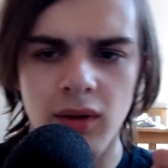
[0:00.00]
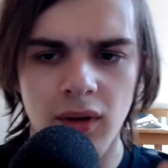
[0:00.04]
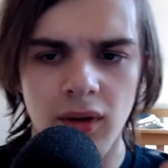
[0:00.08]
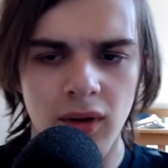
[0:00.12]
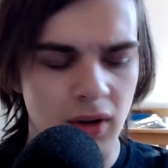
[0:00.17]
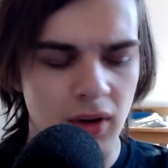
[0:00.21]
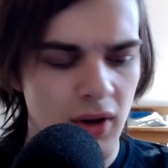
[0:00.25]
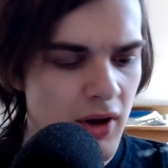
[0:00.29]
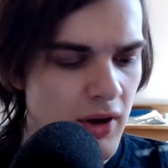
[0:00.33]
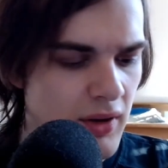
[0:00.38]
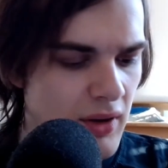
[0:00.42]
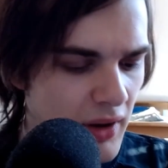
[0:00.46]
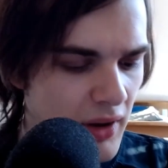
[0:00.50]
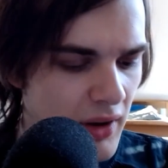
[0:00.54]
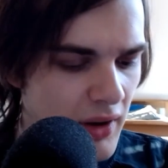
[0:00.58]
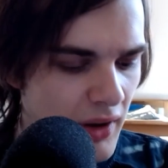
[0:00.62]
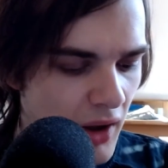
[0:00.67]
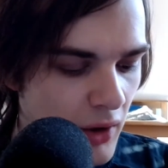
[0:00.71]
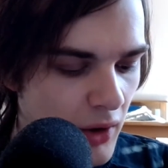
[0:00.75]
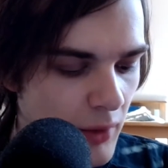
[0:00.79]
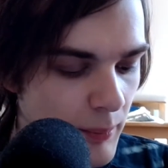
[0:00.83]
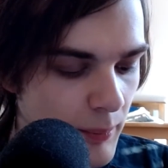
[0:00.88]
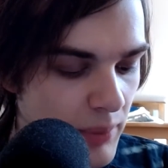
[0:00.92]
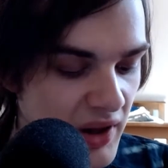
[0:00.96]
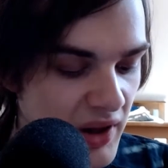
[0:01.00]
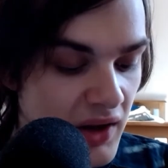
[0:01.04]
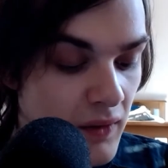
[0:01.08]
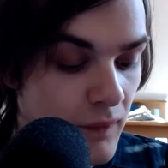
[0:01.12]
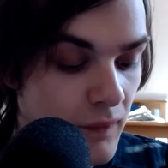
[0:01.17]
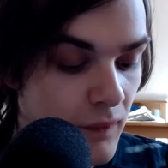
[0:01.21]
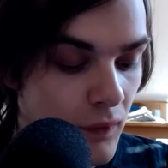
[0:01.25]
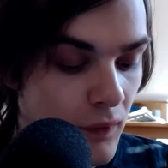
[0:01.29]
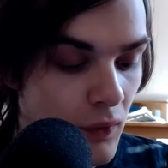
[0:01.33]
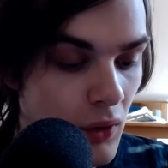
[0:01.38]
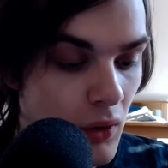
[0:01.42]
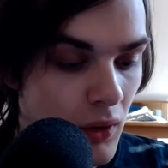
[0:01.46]
I completely
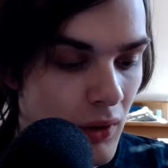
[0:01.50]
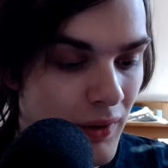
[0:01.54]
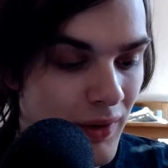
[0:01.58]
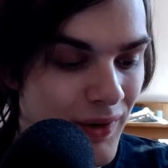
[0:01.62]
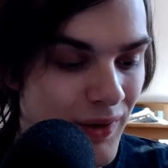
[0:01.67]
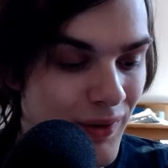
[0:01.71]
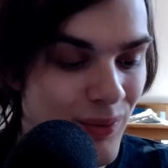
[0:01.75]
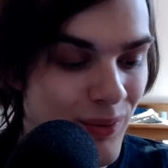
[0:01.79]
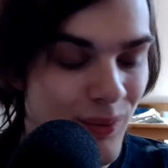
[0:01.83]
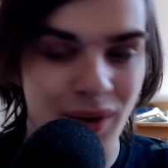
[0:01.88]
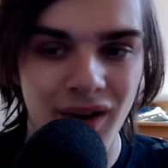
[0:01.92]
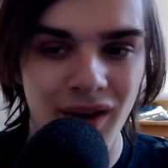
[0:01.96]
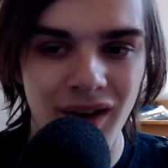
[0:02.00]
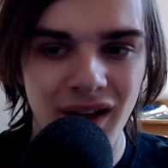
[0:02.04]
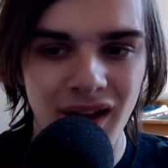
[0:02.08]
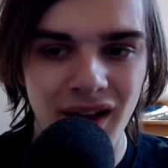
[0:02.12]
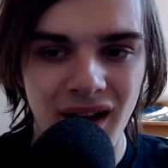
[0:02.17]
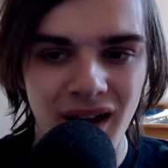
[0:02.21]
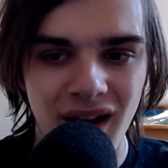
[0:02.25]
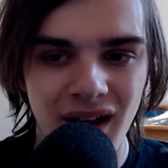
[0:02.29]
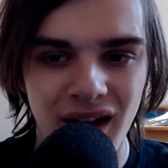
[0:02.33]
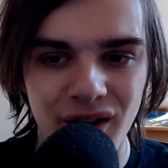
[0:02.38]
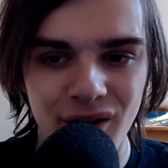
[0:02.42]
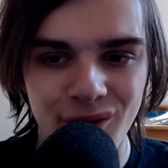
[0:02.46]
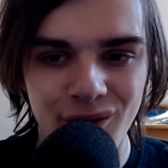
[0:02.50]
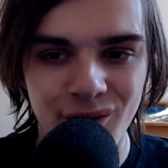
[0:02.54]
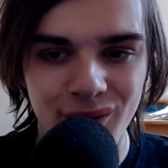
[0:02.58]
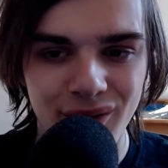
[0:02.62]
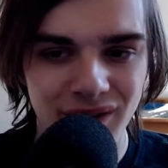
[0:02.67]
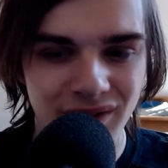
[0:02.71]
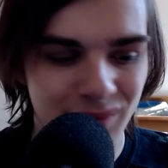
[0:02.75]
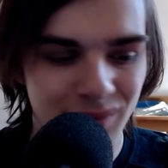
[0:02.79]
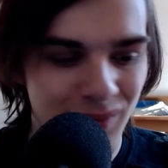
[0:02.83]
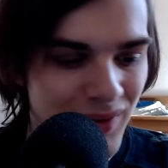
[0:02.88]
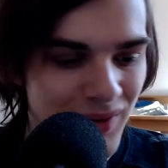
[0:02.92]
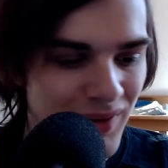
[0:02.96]
forgot. I don't know what
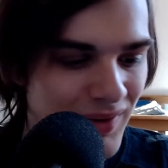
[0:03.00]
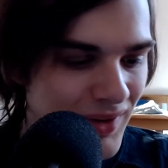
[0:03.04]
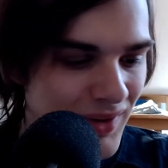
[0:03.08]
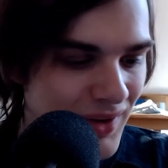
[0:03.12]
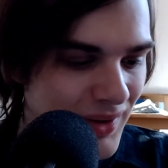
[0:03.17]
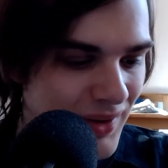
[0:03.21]
this one's.